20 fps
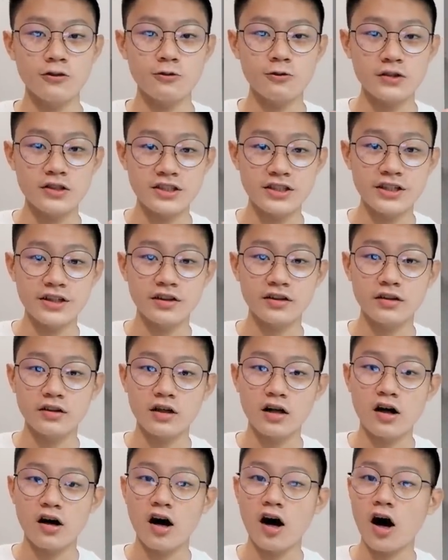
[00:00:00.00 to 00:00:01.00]
we take
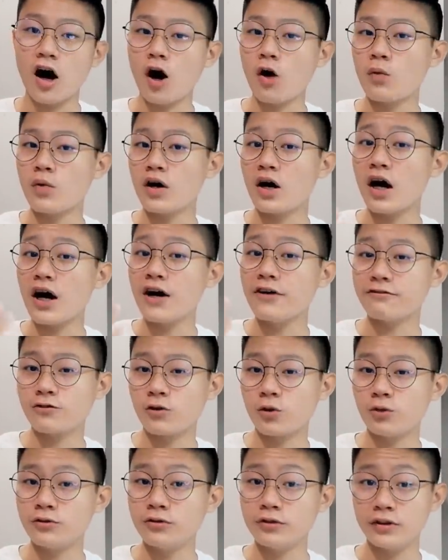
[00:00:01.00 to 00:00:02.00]
our
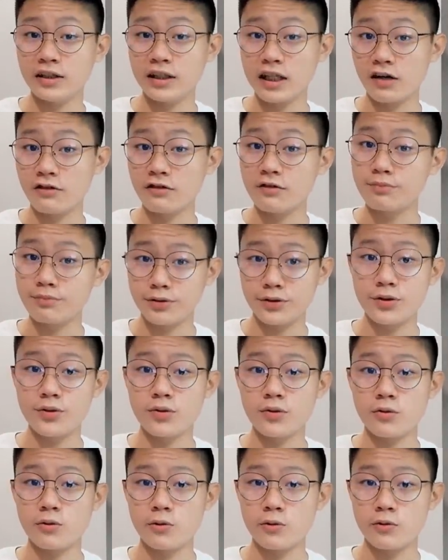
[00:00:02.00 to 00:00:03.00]
iPhone 11
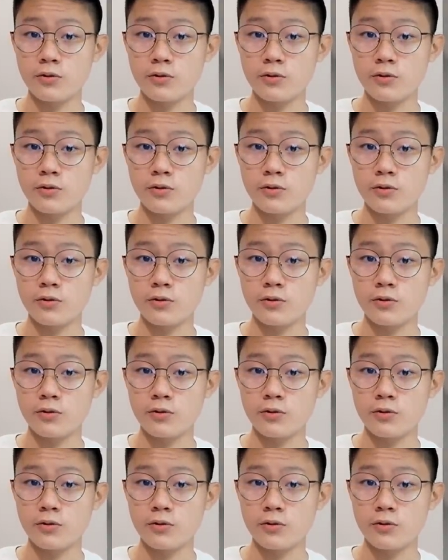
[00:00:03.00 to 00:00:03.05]
Pro